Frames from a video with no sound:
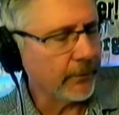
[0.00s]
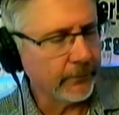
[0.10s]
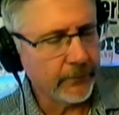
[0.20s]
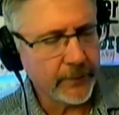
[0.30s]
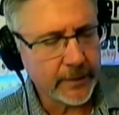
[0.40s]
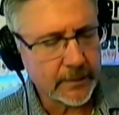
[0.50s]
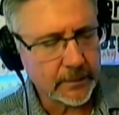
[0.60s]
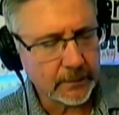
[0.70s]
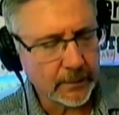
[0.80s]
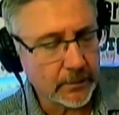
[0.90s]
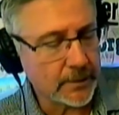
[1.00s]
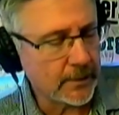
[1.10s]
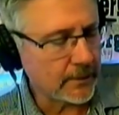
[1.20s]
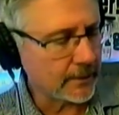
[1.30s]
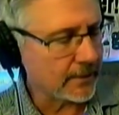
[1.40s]
things. And just as an
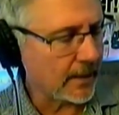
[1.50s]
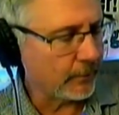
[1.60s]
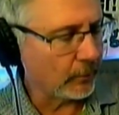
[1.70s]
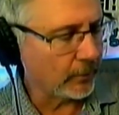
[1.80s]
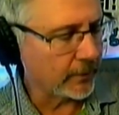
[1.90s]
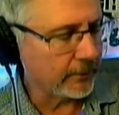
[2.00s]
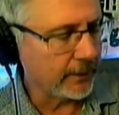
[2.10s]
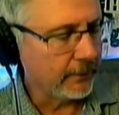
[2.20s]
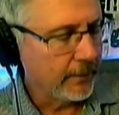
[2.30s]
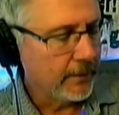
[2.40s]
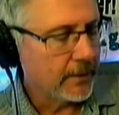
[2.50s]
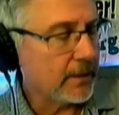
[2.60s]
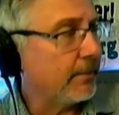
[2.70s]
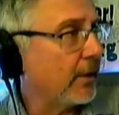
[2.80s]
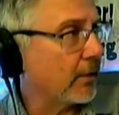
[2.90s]
example, we're doing
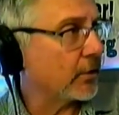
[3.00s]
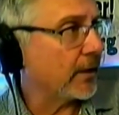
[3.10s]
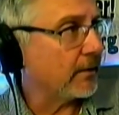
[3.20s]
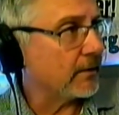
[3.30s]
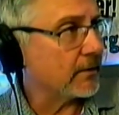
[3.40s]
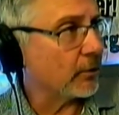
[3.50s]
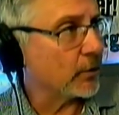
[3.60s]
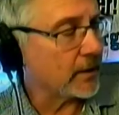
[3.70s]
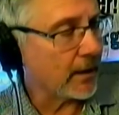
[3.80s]
CPR training this Thursday